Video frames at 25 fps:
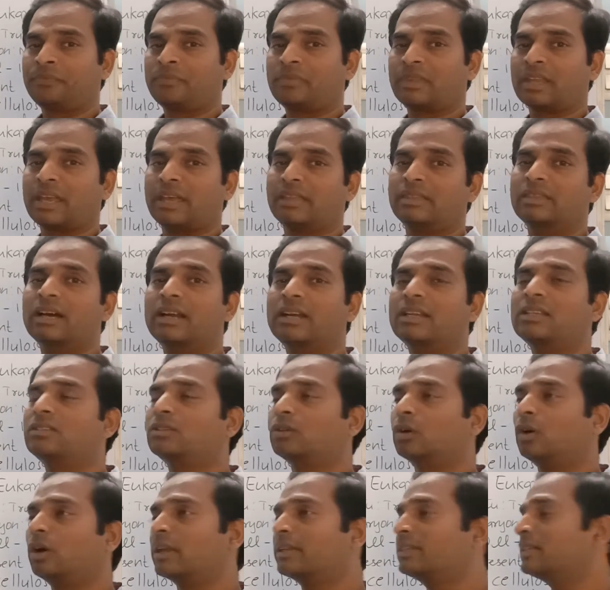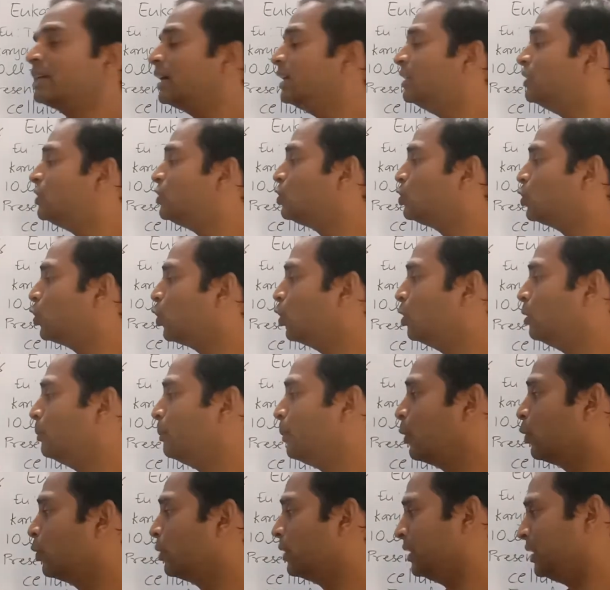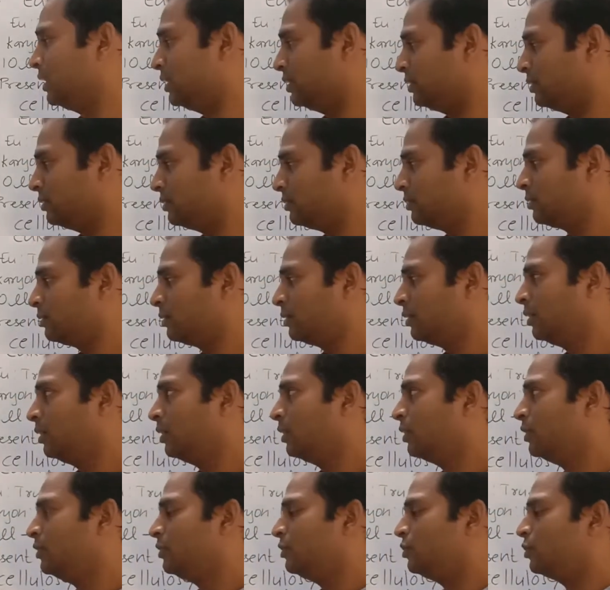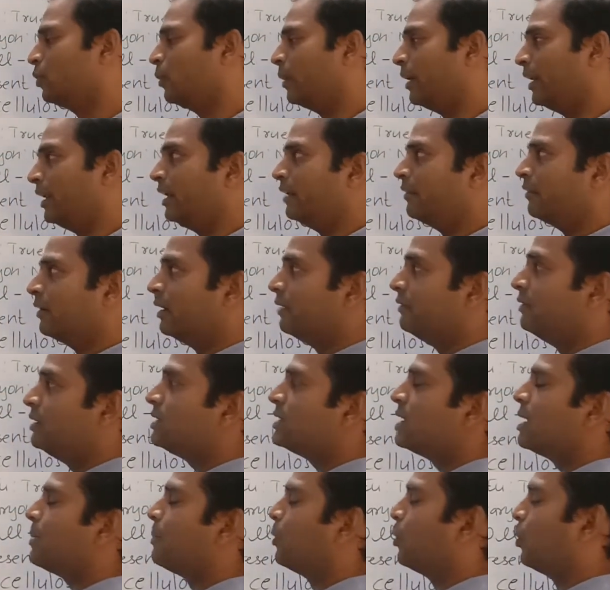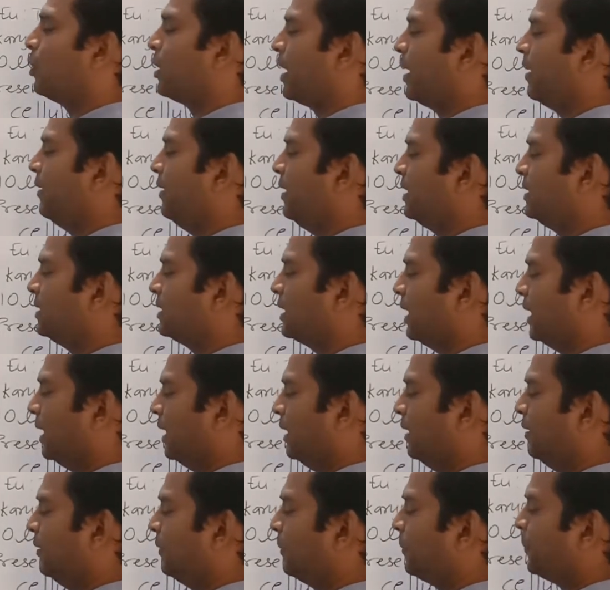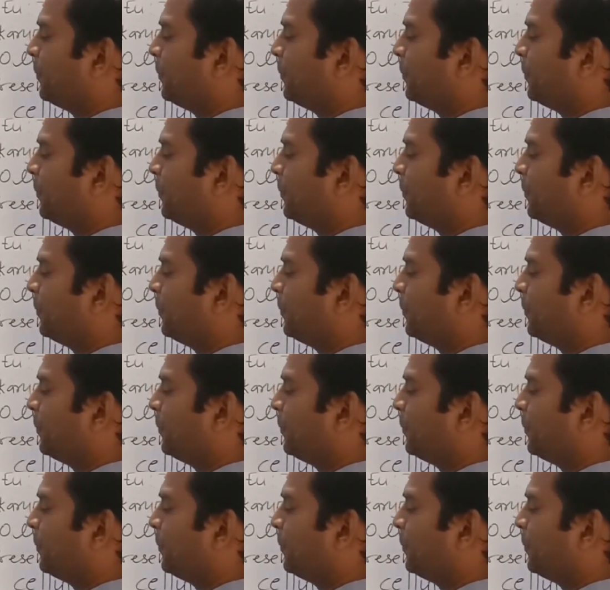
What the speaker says: and that is called as a histone protein. So whenever we say prokaryotic cell,